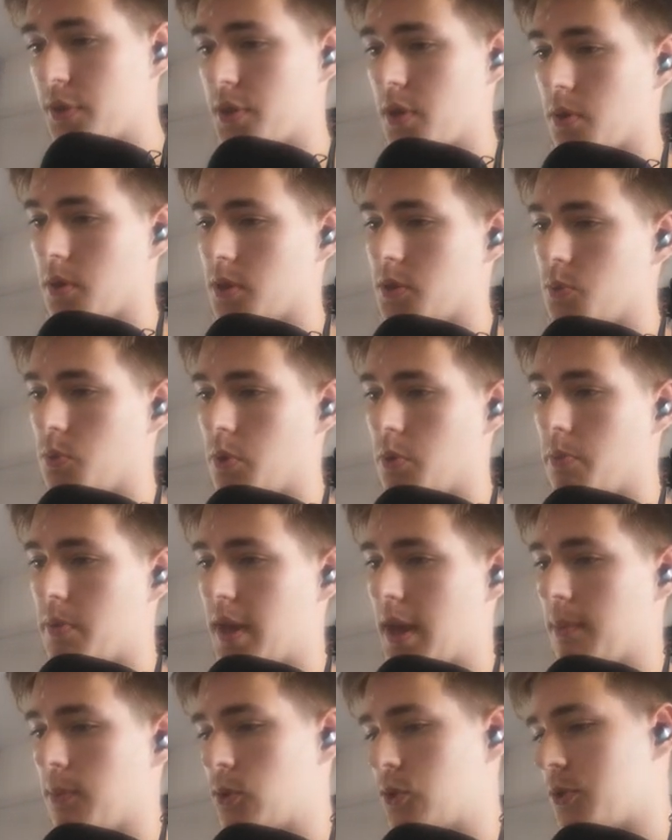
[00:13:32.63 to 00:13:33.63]
the tokens will
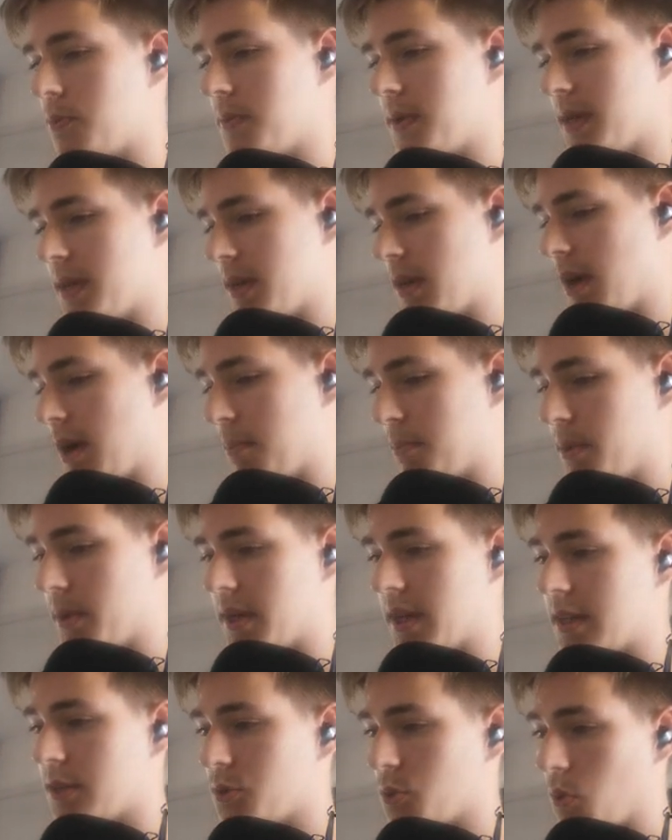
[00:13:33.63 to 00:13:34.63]
be able to be uh,
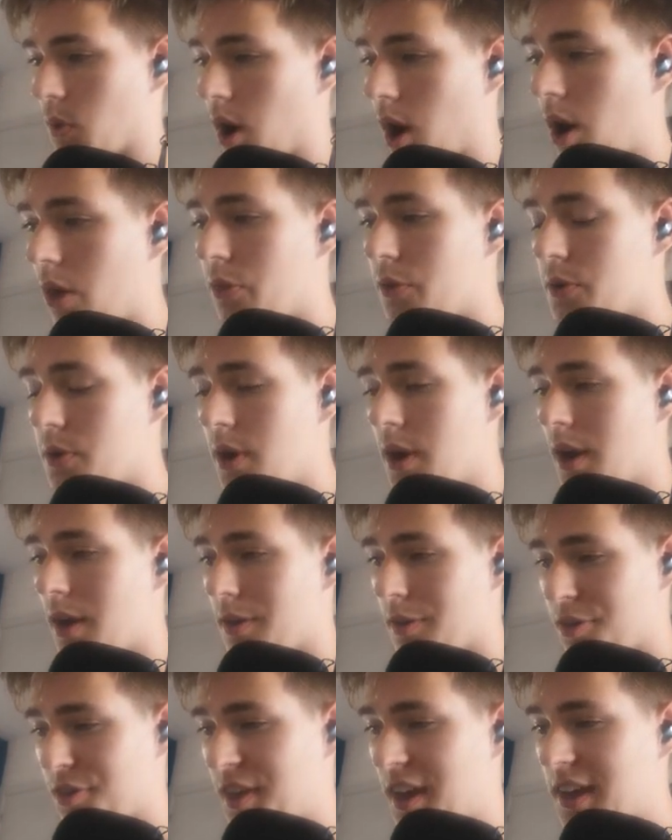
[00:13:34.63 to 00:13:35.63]
put into other
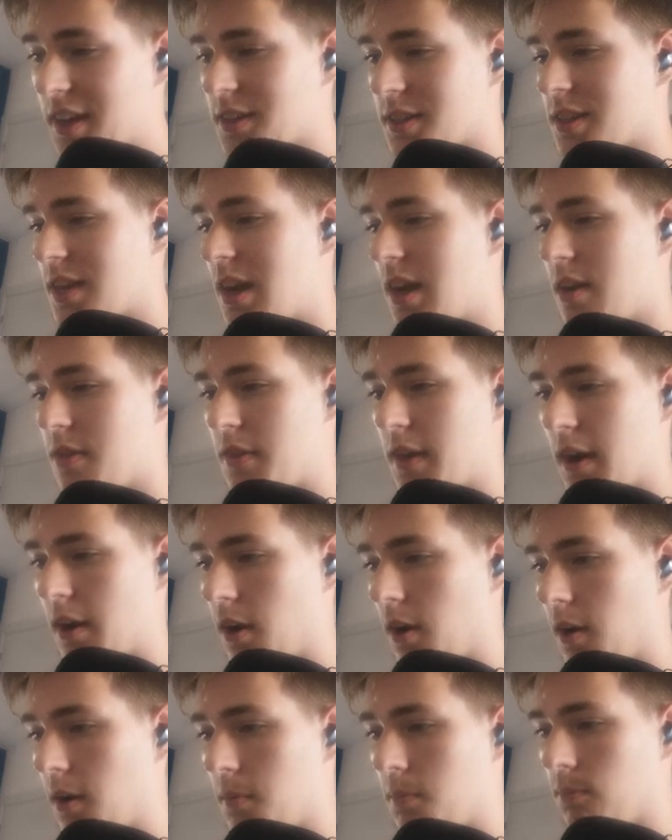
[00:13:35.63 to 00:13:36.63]
things
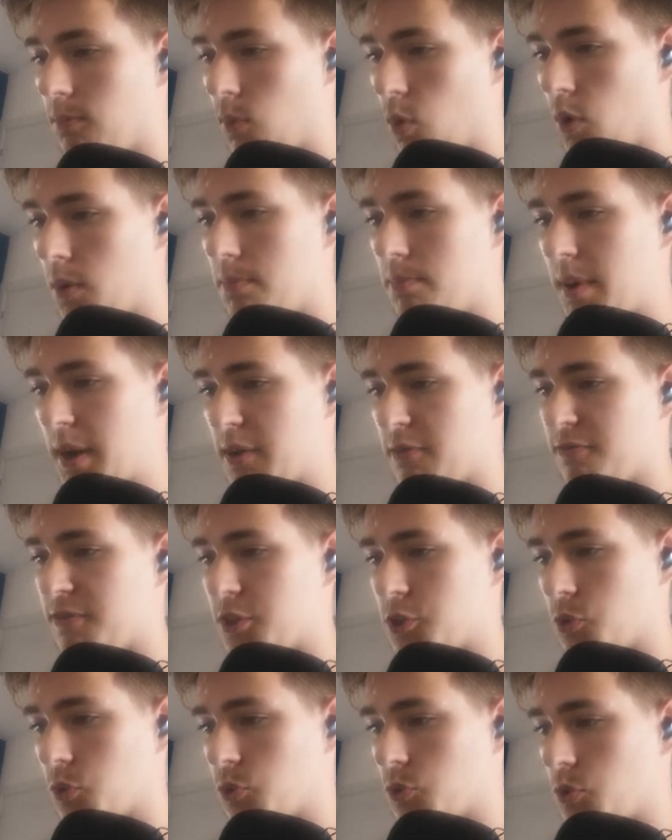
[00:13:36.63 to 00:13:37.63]
that are more
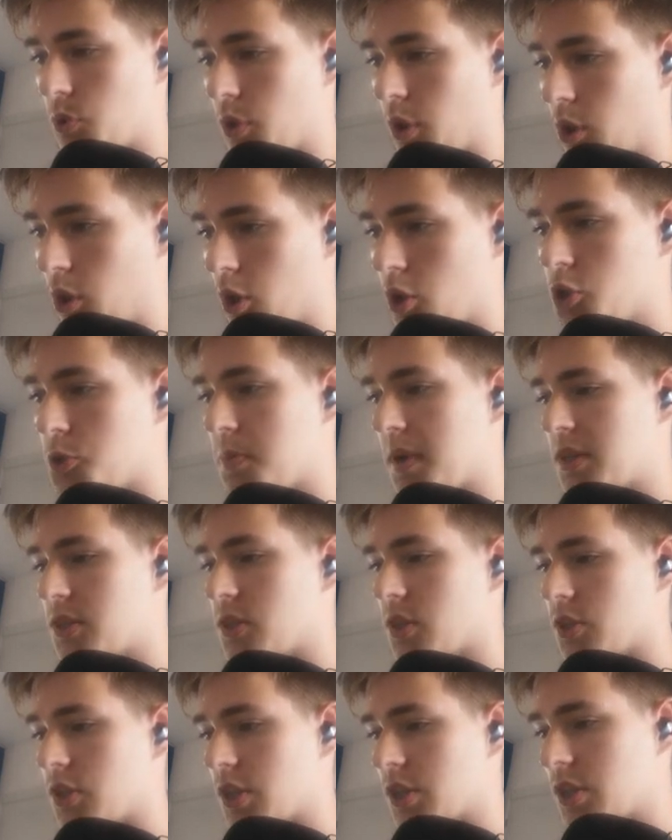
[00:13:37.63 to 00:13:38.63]
beneficial to the launchpad
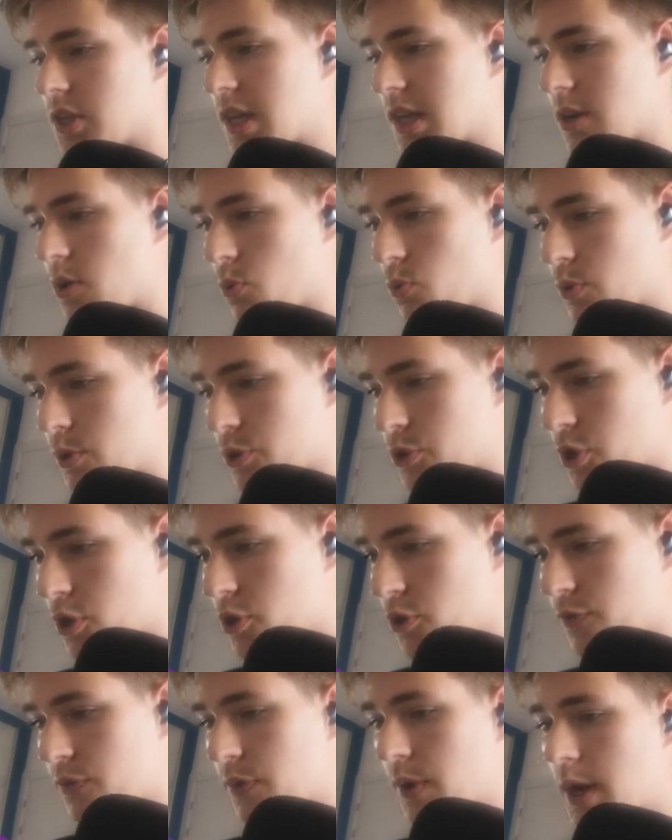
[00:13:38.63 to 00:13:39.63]
such as the
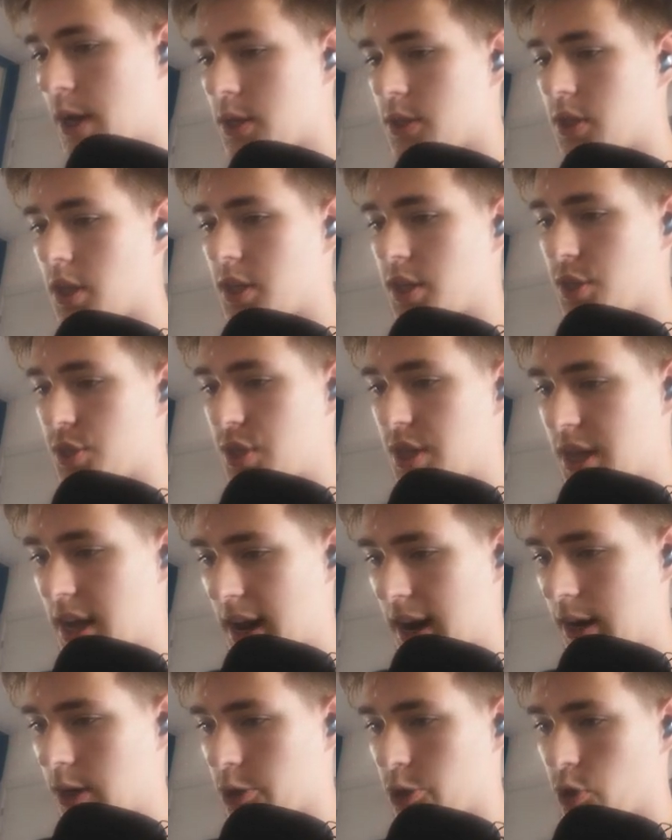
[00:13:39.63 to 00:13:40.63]
reserve, such as
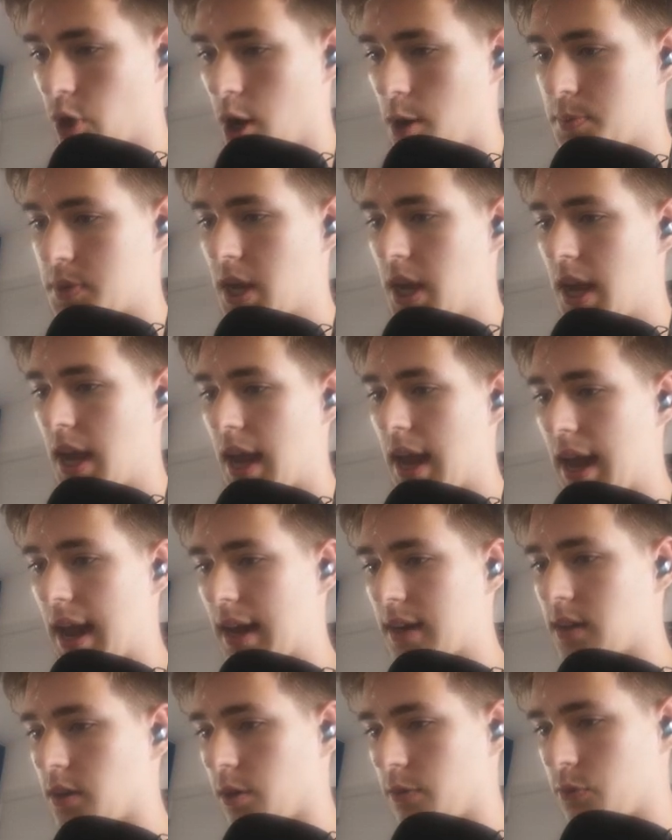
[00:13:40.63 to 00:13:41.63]
the airdrops,
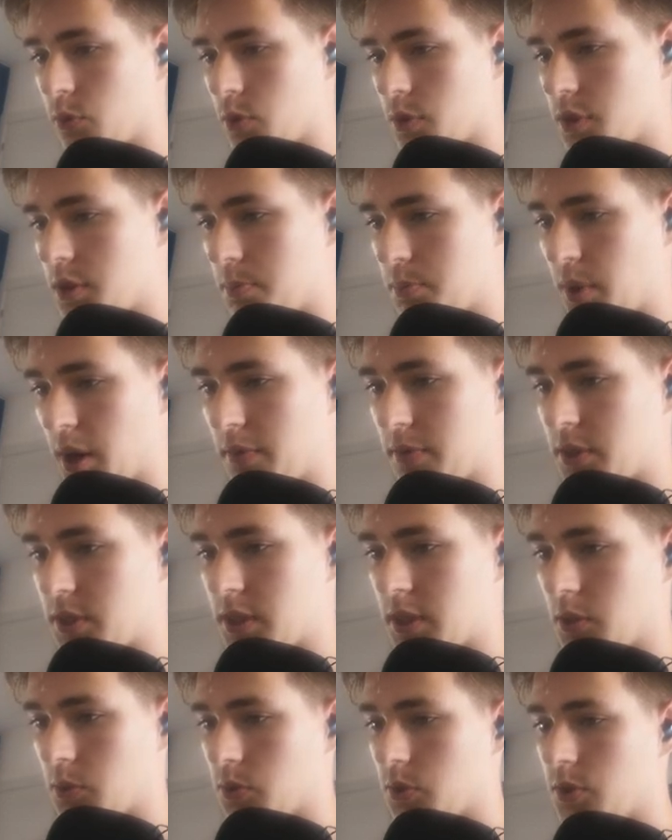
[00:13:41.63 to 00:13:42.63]
and of course the private
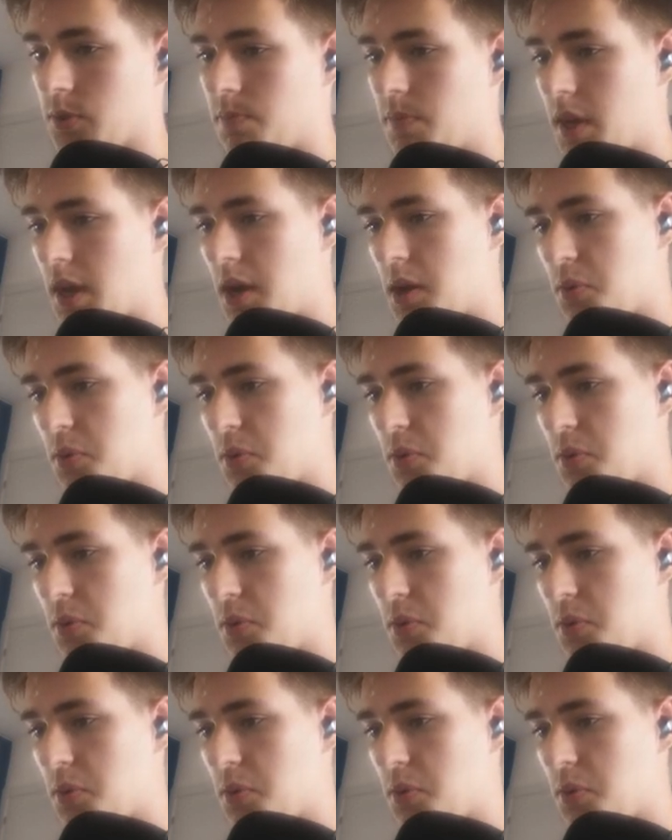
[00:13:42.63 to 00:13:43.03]
sales.